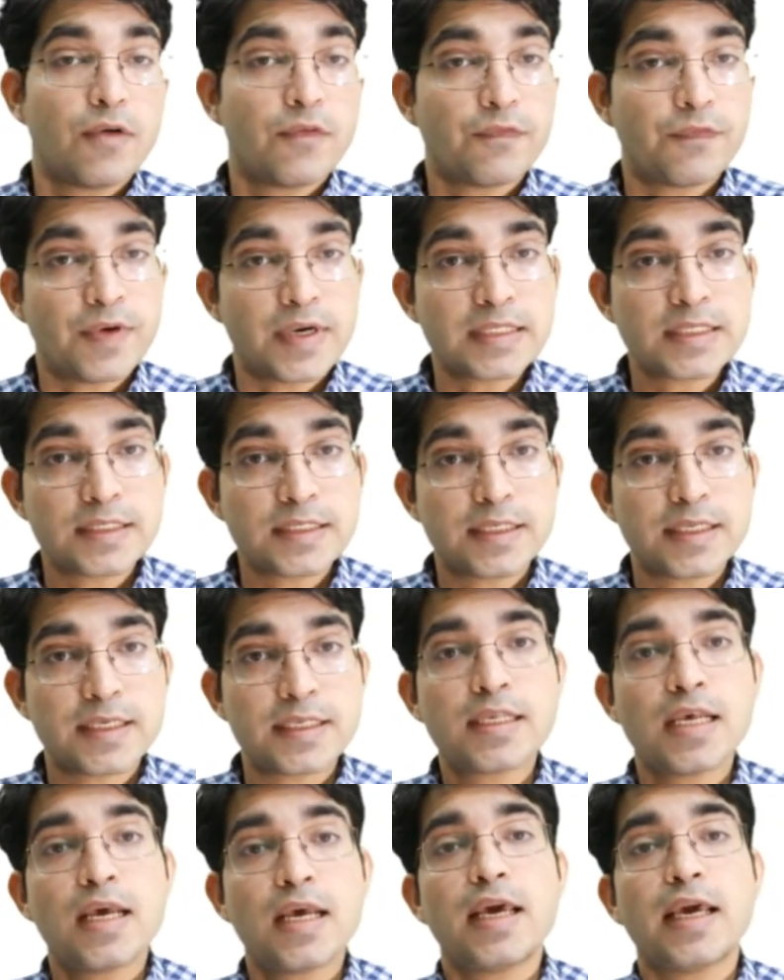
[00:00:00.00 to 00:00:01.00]
First
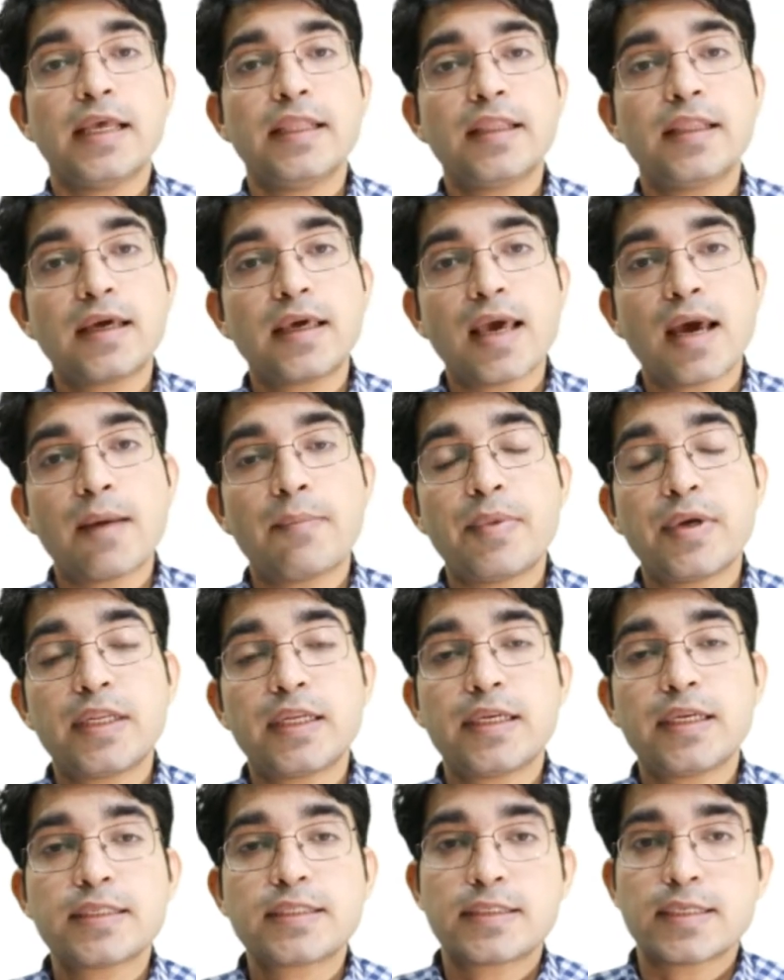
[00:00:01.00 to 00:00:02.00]
is, in the
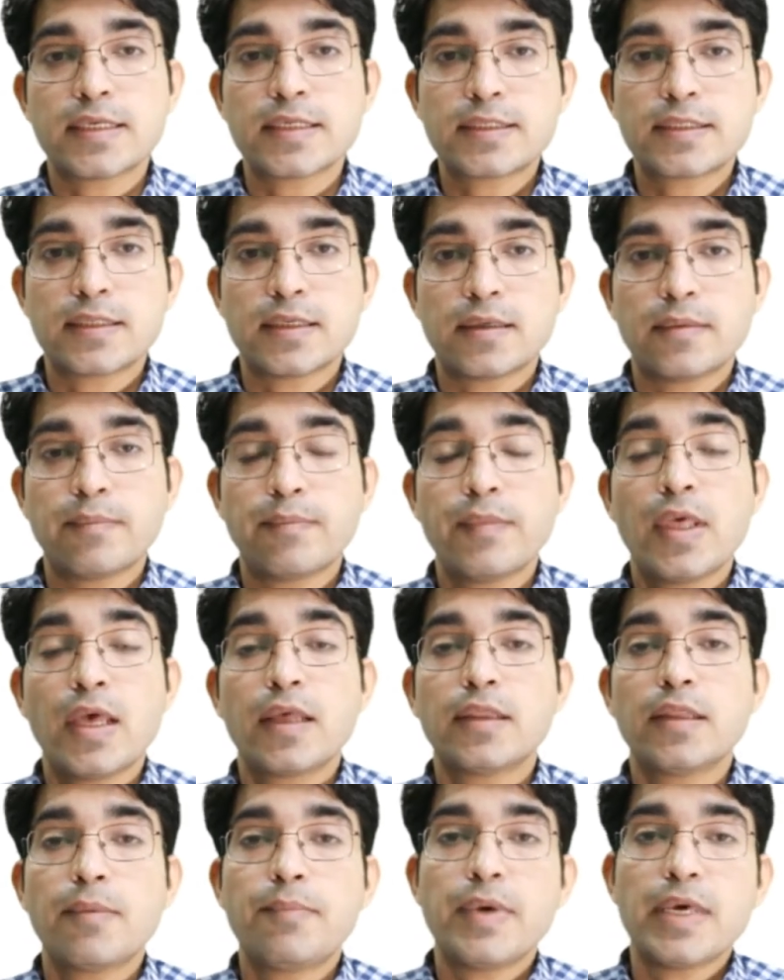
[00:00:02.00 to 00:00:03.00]
capitalist system,
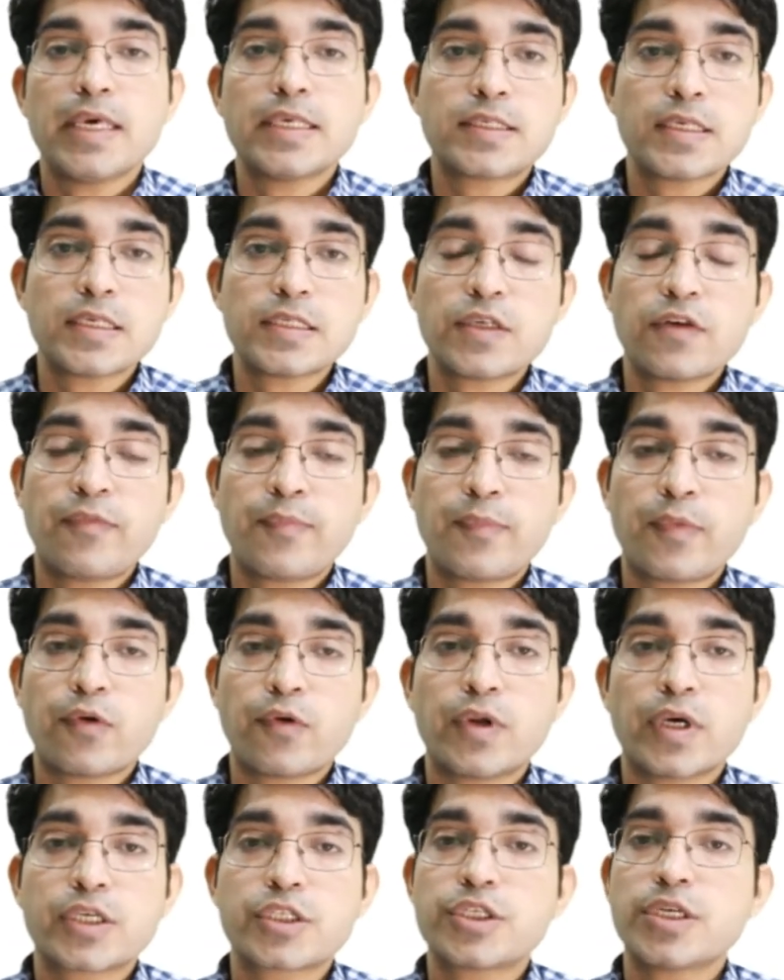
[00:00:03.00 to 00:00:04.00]
the basis of
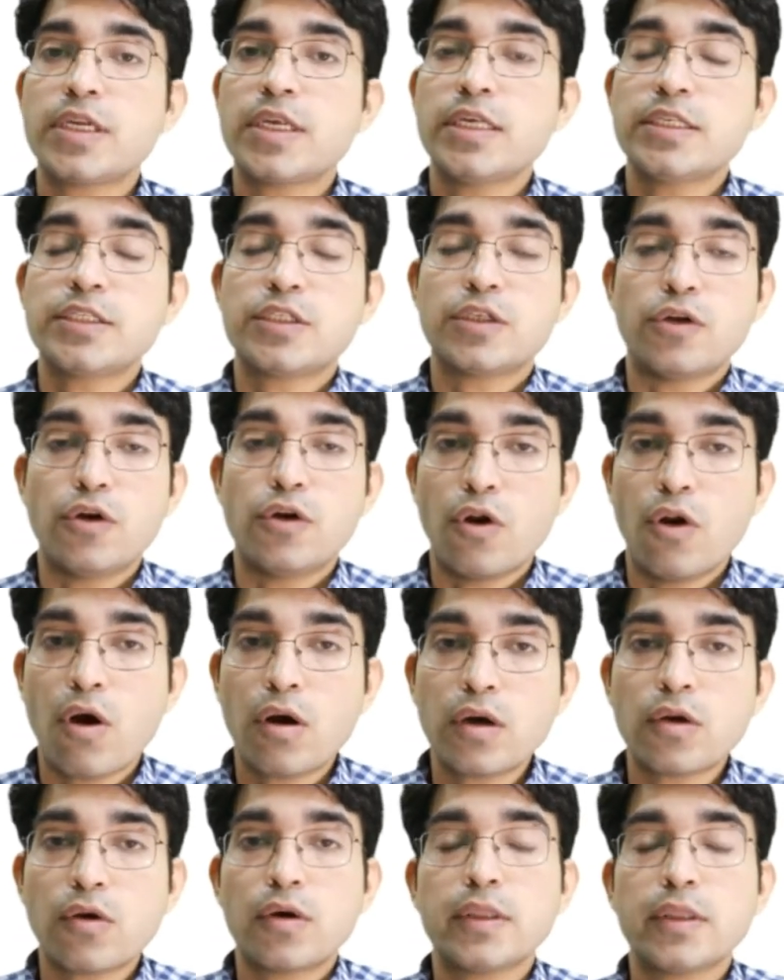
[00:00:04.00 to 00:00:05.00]
production is
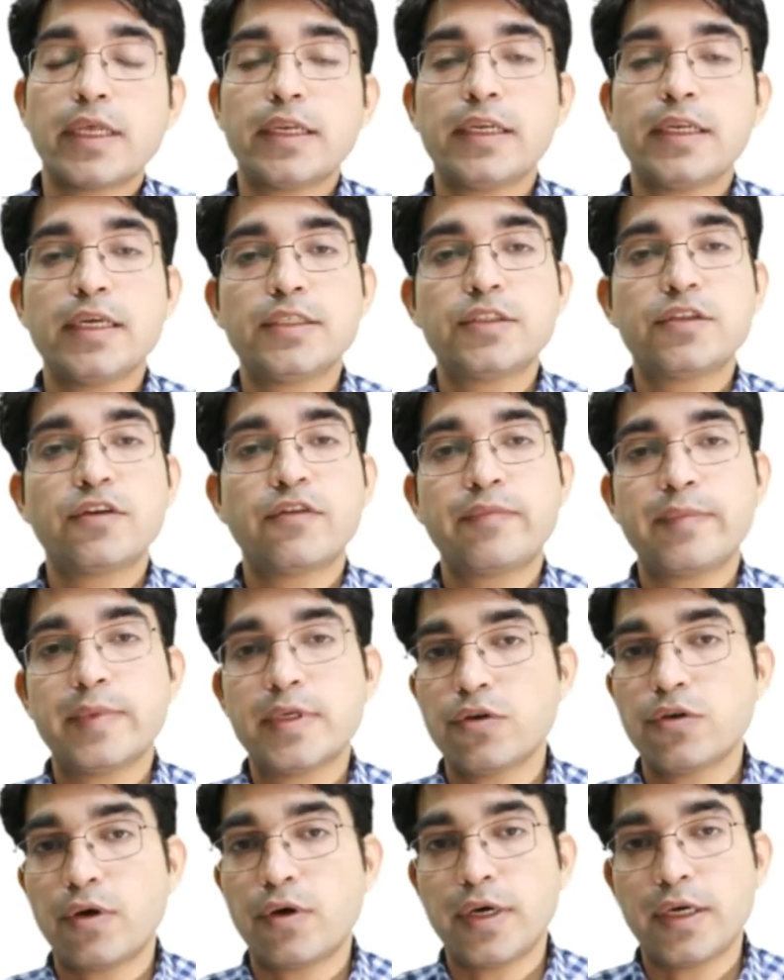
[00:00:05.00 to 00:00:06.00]
not on the needs of
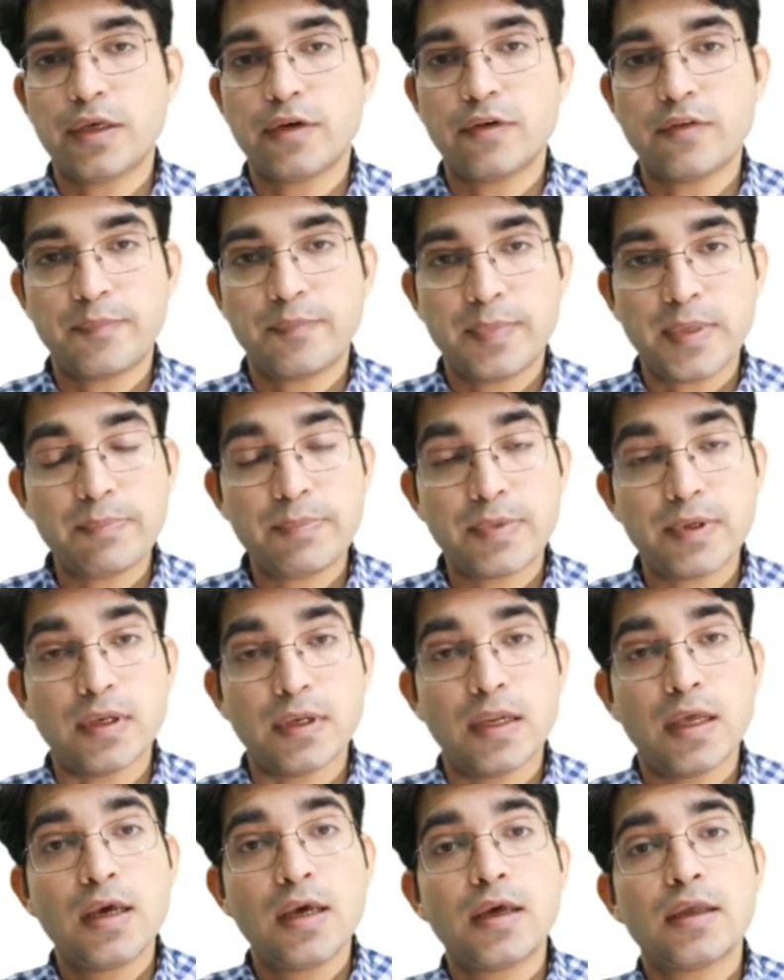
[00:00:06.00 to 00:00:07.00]
majority of people.
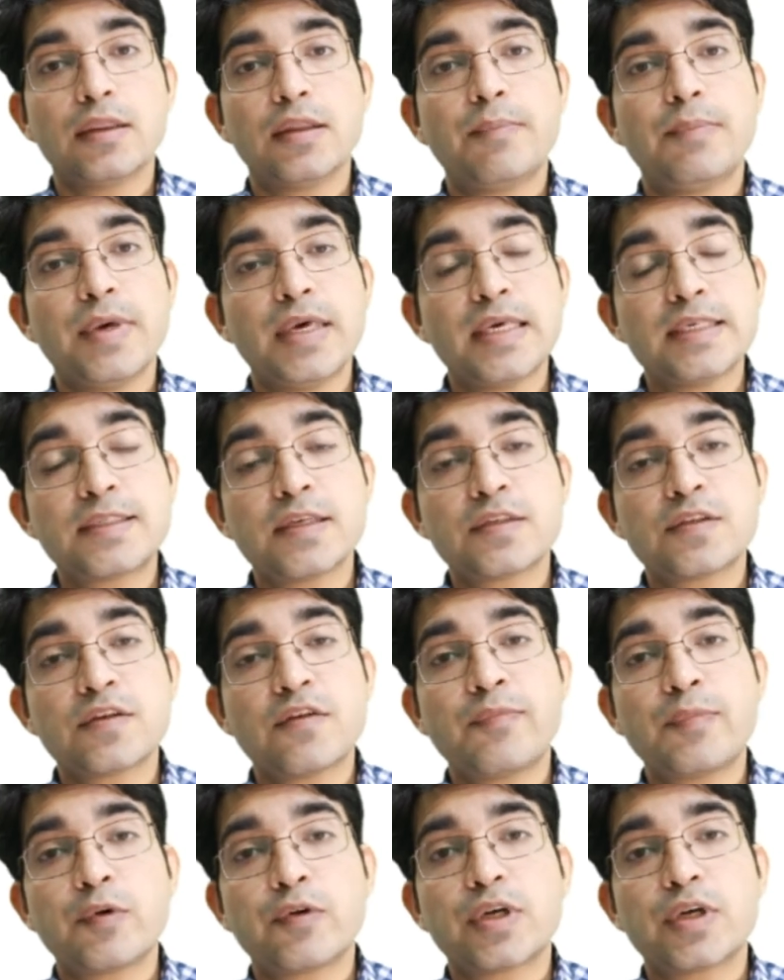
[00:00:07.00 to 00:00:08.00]
The basis
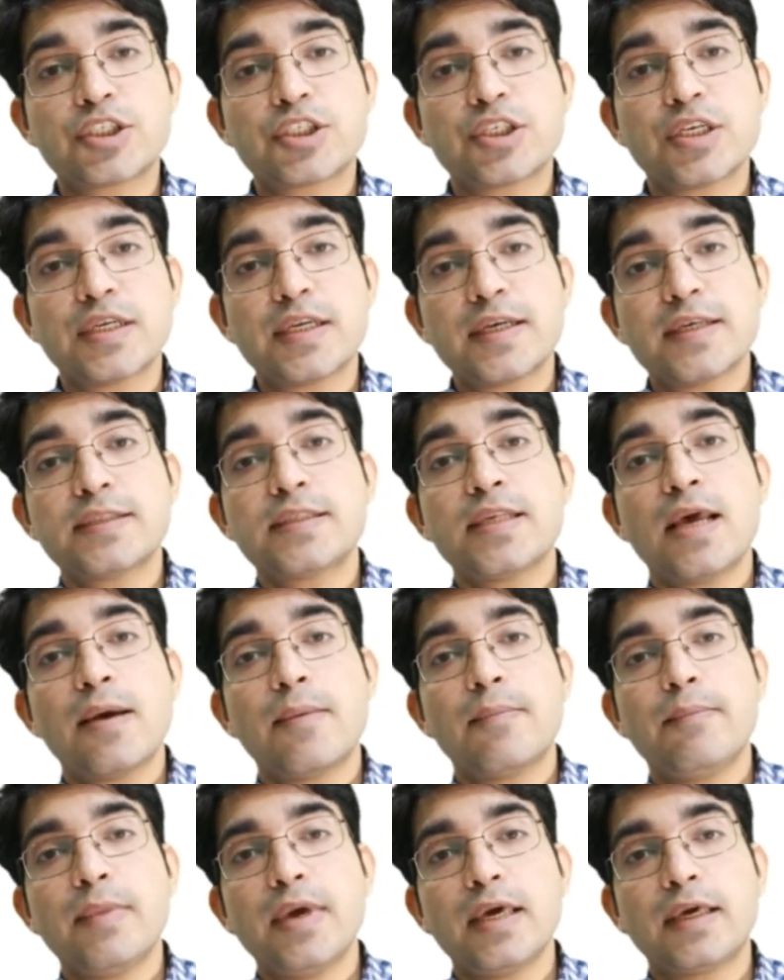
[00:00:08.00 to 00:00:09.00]
of production is
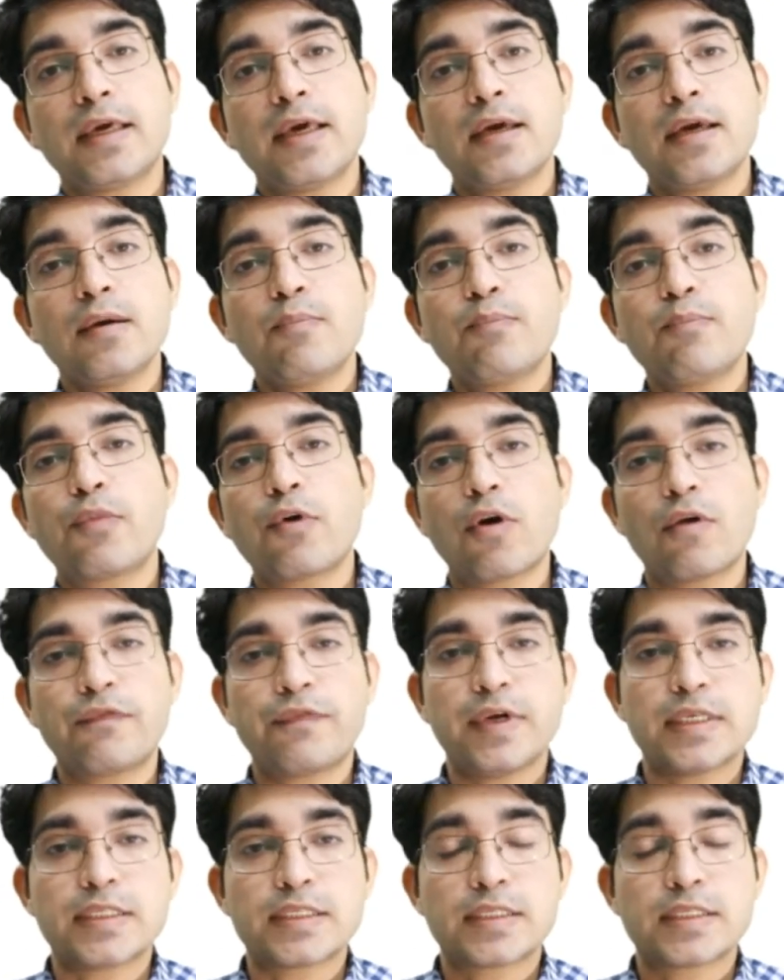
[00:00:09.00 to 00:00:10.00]
making
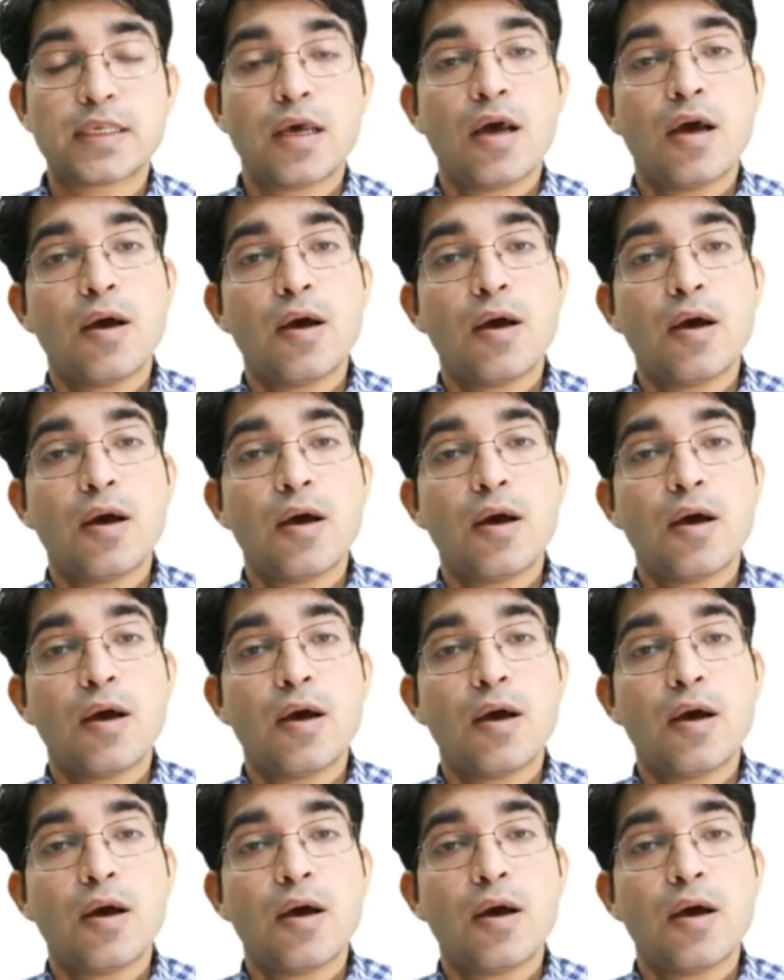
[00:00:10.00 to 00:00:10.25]
profits.